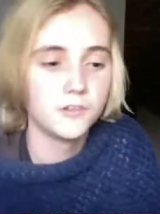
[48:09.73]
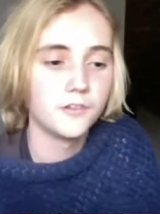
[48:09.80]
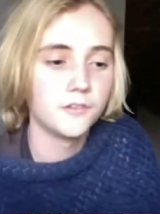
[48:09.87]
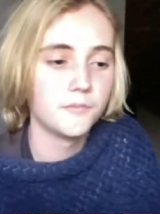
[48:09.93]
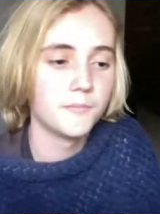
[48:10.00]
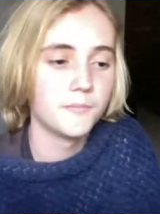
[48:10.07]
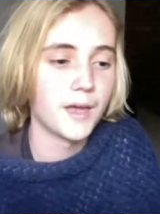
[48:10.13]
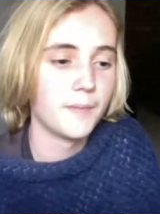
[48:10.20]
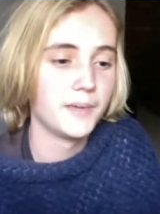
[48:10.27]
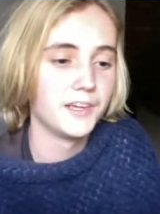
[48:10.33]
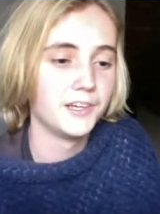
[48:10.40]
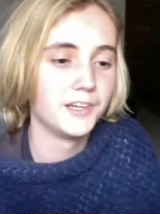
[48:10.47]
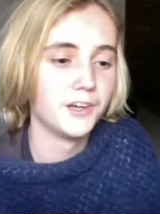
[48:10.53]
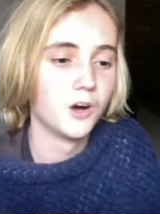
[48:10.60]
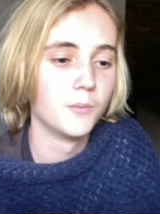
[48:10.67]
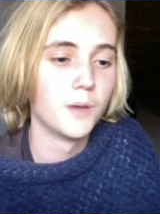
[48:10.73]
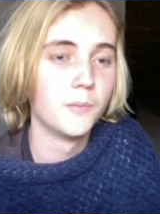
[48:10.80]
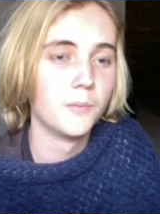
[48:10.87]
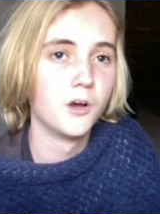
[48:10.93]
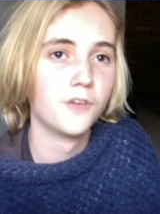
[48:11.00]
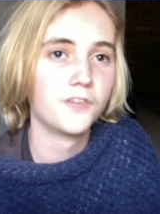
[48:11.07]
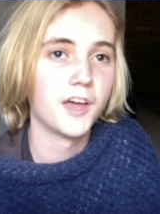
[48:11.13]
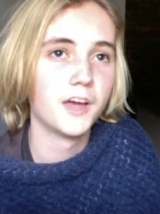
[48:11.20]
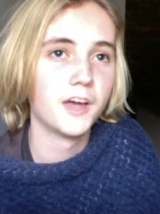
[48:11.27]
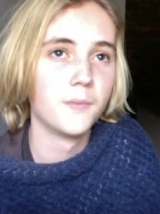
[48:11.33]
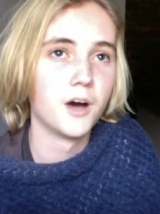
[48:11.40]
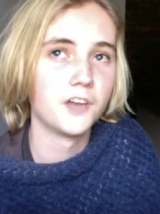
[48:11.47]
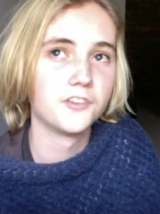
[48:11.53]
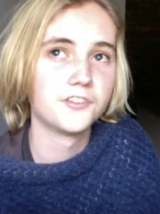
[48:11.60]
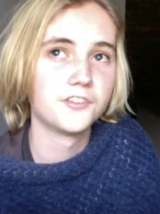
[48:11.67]
Maybe on my birthday I
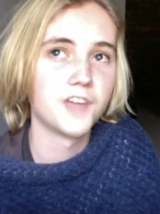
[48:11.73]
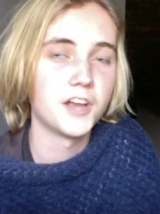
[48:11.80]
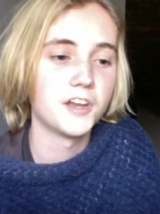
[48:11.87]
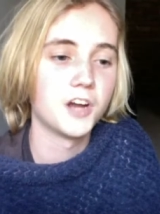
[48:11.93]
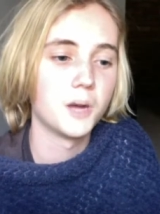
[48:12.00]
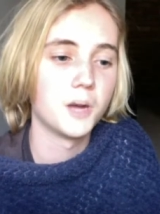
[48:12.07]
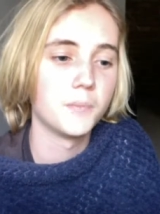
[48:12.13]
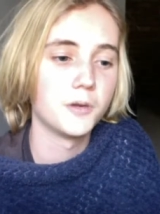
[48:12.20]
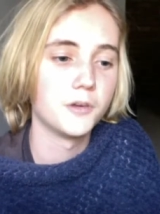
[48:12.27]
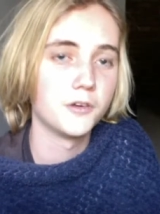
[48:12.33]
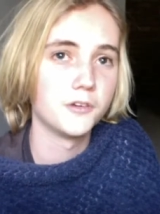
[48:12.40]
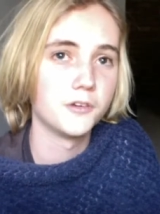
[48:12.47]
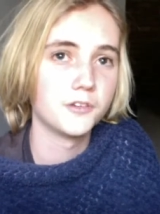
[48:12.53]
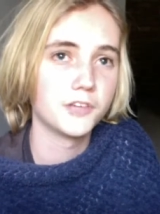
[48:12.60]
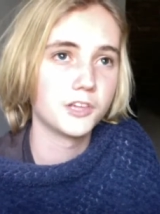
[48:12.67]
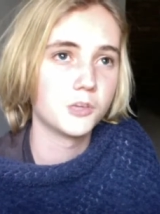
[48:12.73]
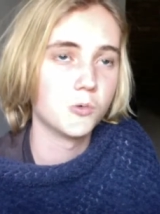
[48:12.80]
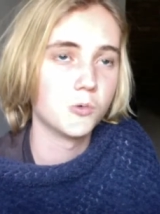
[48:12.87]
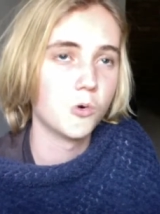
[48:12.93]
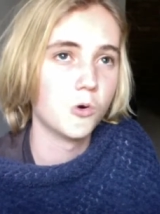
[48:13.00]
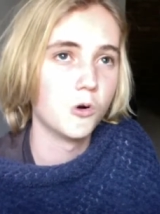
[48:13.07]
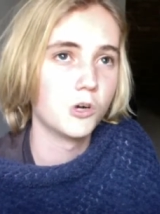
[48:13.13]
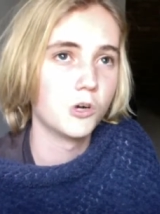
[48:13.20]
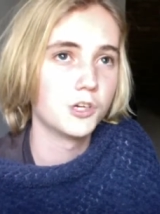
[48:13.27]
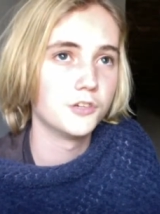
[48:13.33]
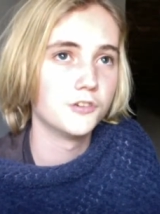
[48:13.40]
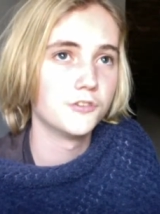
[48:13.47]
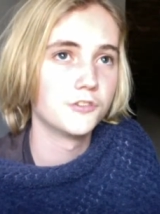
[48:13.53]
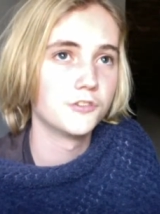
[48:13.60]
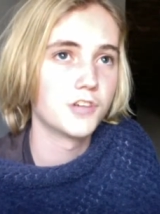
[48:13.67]
might set it up and get the Warhawk
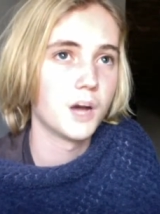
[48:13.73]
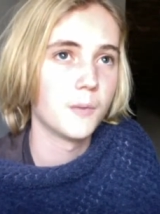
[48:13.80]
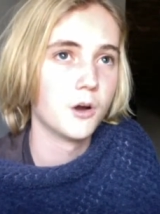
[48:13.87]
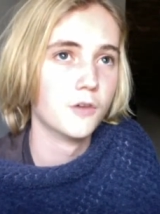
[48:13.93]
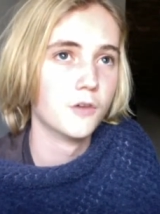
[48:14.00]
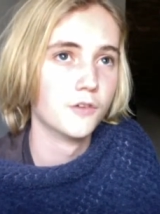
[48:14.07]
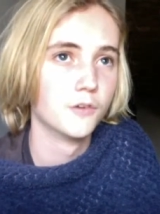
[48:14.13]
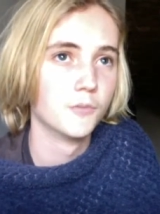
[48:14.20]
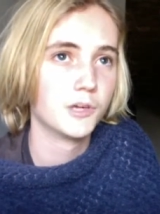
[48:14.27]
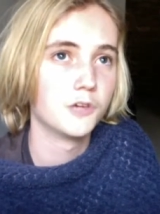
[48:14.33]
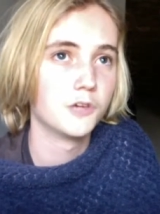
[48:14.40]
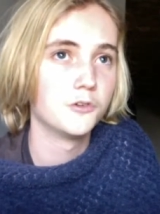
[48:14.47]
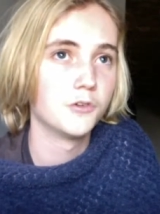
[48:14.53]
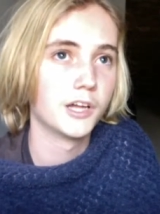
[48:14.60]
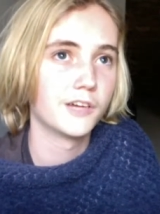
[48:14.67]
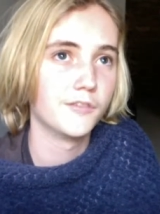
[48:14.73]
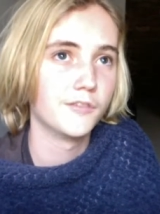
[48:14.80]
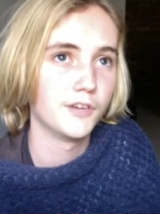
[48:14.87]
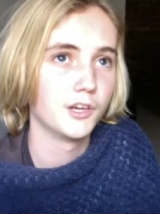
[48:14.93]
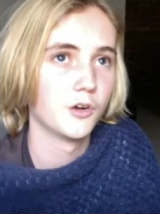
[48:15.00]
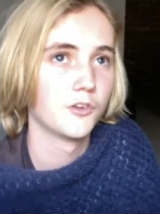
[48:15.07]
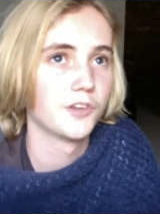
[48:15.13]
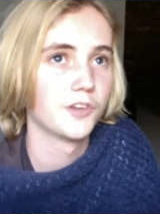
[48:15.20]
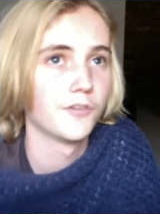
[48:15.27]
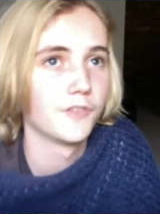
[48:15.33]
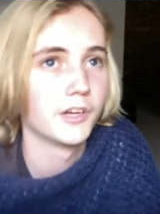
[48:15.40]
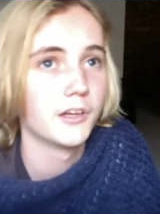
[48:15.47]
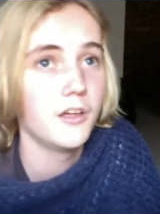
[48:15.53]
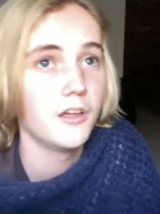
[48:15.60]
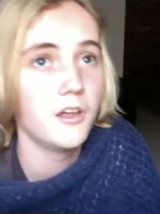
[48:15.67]
and come over and we could do a video or
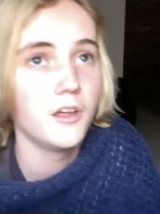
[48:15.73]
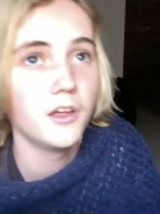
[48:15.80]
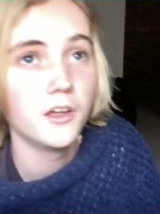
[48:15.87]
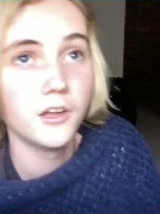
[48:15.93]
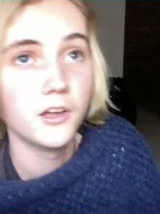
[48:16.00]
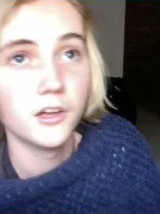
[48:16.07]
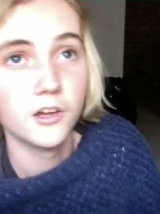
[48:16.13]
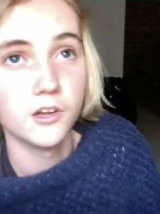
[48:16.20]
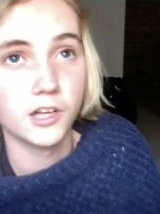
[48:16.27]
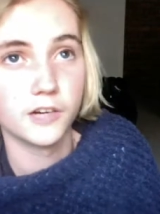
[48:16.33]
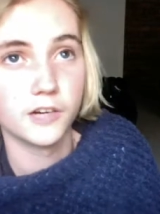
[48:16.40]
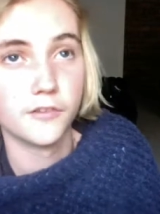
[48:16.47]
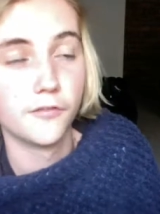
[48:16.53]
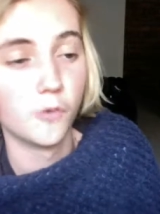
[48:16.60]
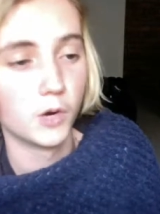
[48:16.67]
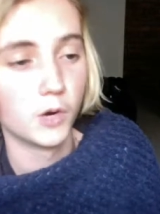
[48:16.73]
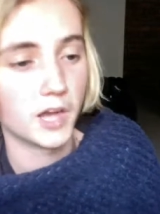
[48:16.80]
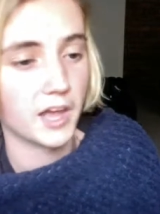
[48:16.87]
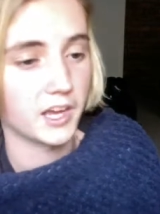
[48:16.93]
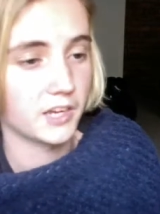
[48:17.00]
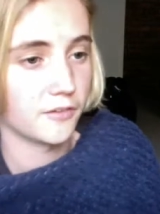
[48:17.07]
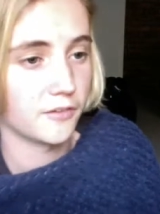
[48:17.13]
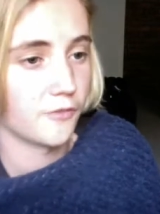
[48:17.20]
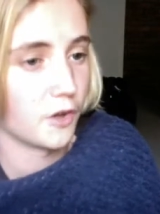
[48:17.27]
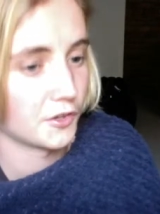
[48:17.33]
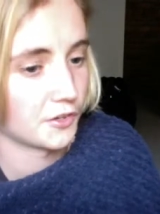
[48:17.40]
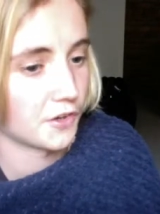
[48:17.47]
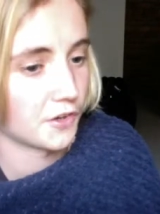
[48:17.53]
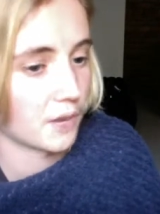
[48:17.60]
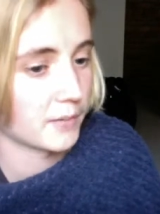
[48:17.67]
something. Like a 4K first
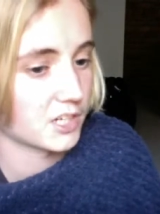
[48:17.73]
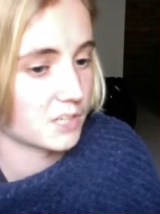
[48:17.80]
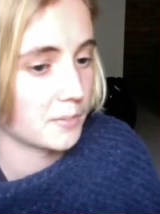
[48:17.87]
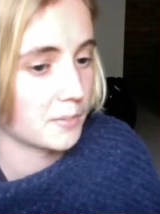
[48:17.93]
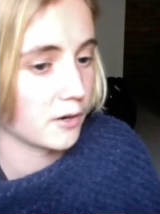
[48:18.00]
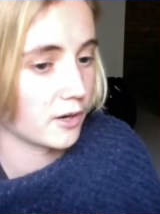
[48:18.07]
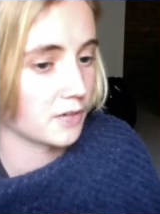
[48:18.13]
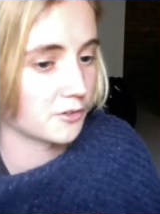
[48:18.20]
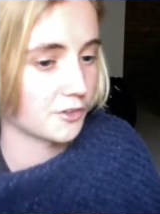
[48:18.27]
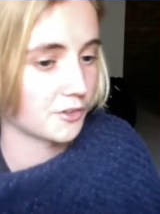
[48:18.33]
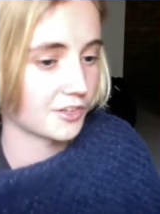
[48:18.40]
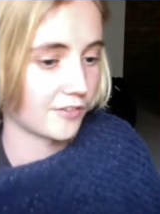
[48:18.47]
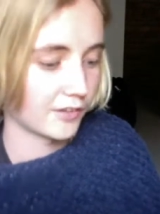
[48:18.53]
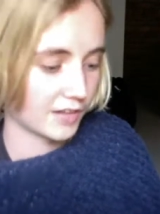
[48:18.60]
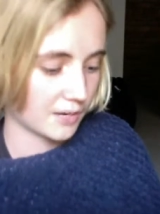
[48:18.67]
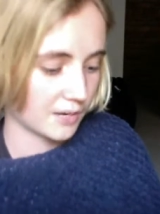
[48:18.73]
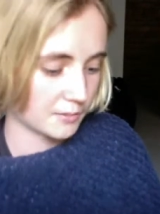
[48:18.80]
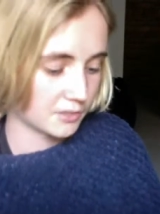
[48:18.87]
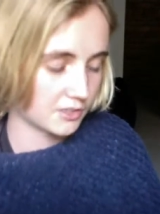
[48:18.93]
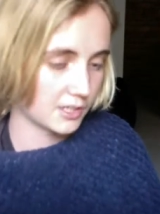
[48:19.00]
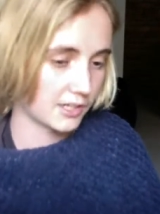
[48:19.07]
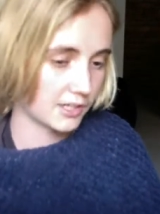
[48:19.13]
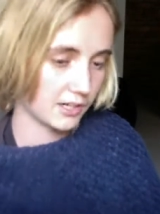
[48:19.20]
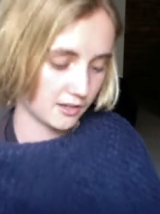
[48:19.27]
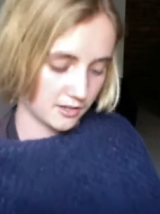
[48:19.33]
time experience or something. That'd be sick.